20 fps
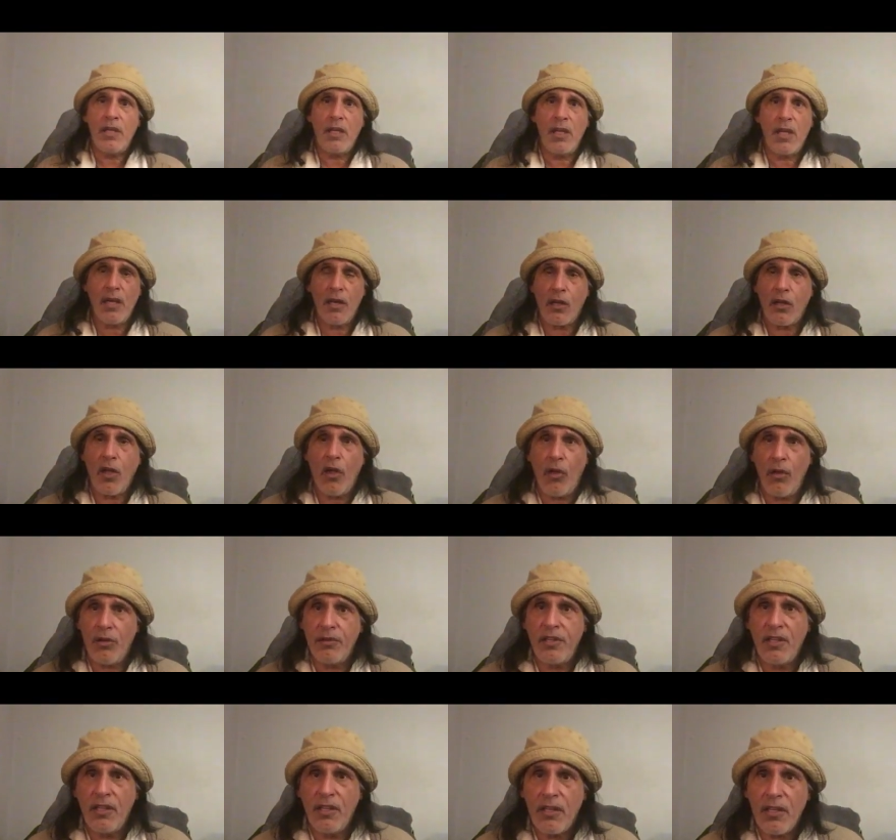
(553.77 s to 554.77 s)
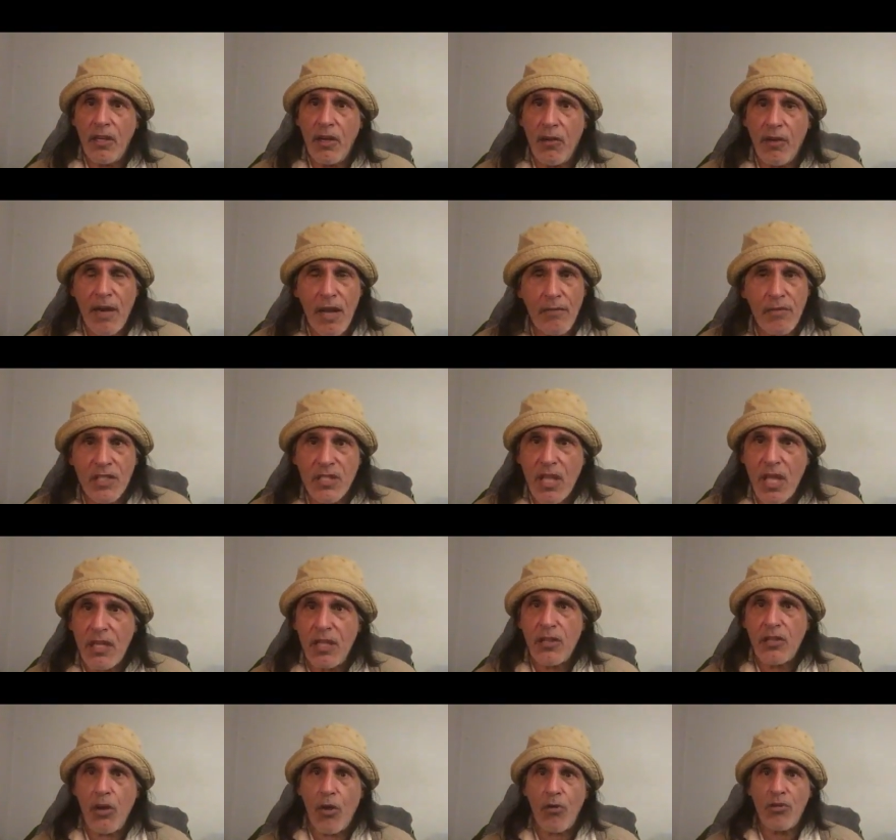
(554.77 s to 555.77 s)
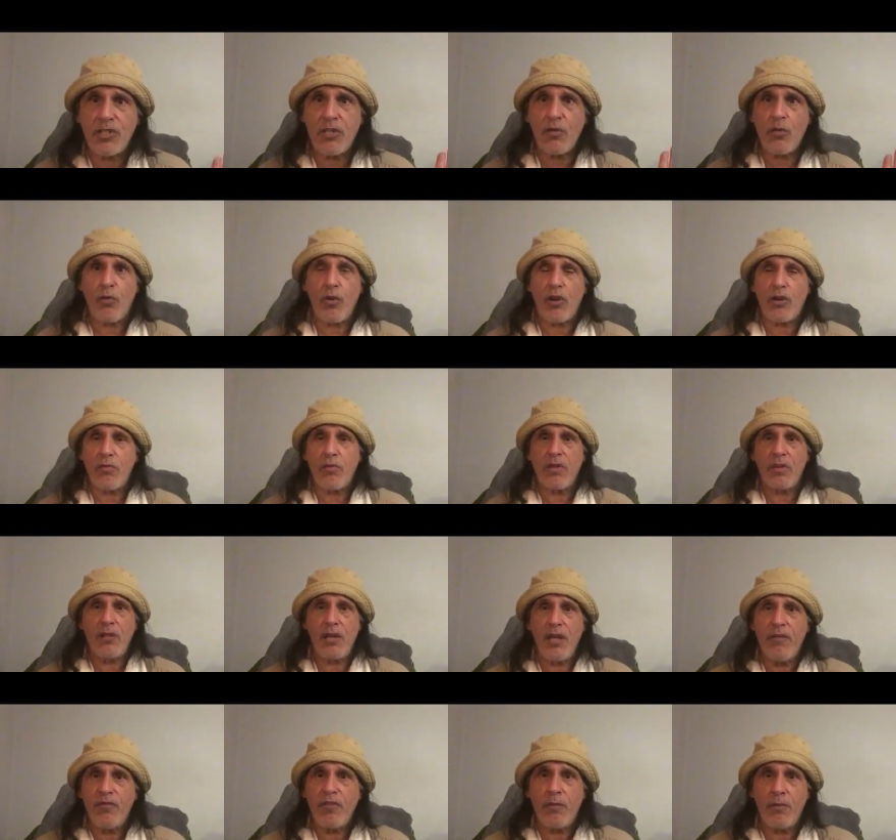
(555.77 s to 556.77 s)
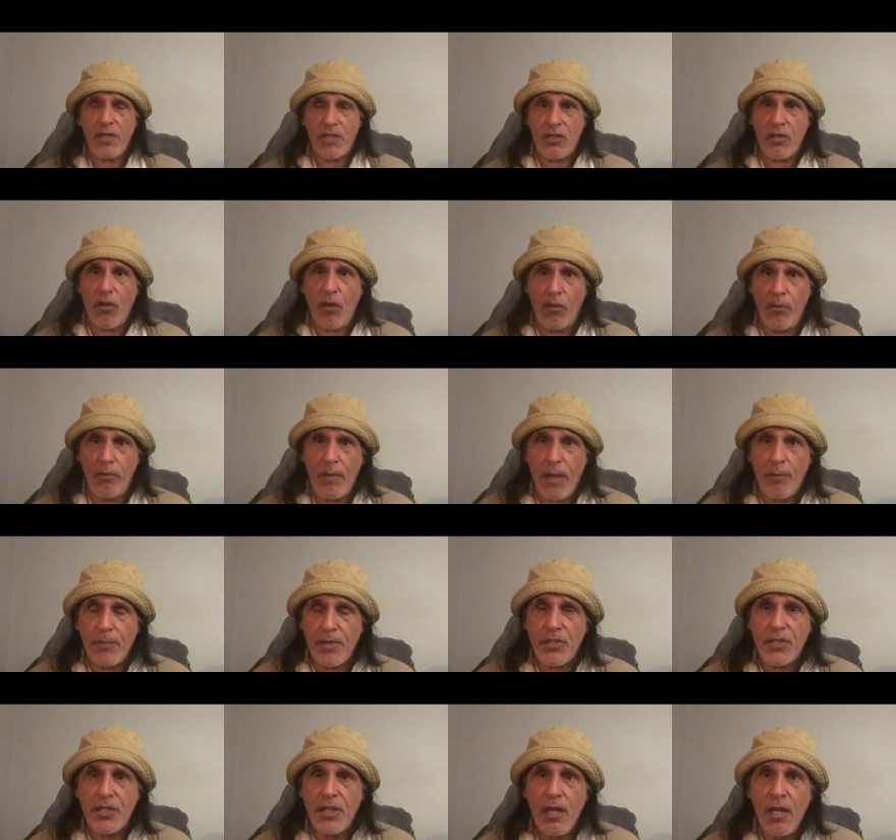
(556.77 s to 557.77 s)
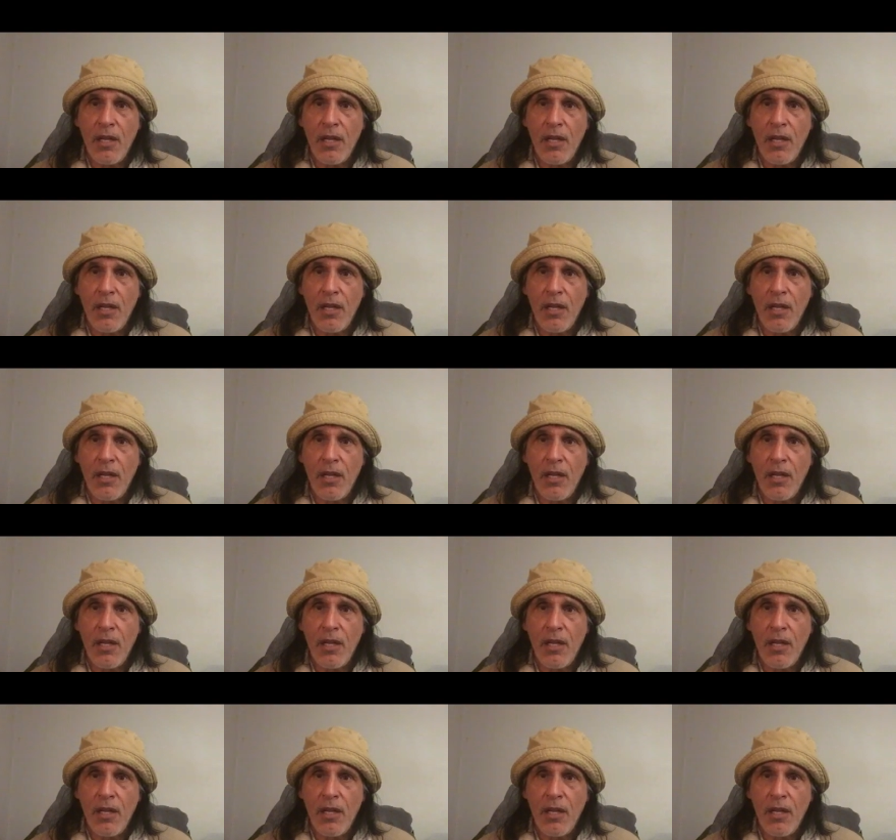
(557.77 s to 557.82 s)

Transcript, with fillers: in a cult, you know, and I've studied those and worked with infamous cult members